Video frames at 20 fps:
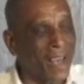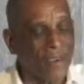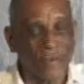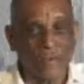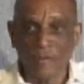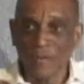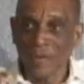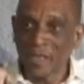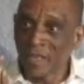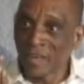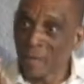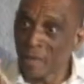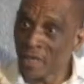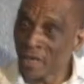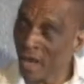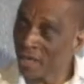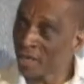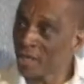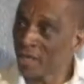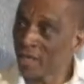a
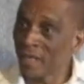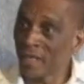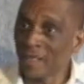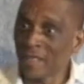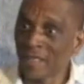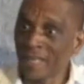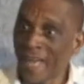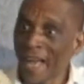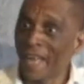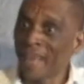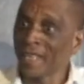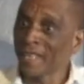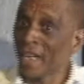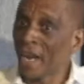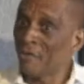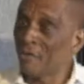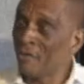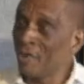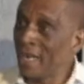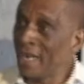phenomenological and
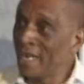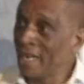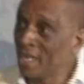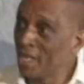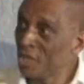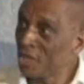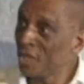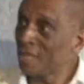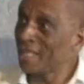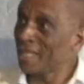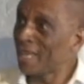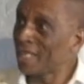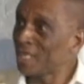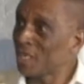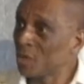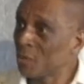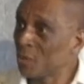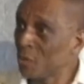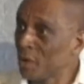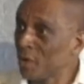a religious
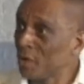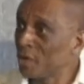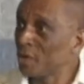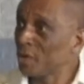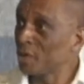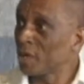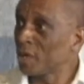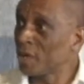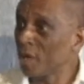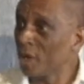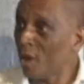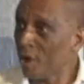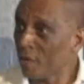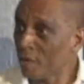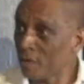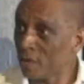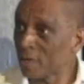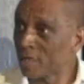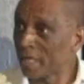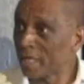and spiritual
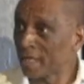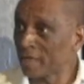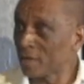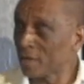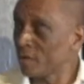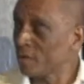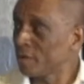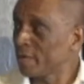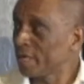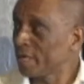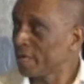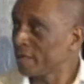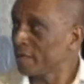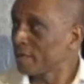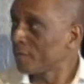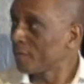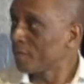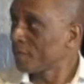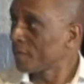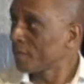lawfulness to it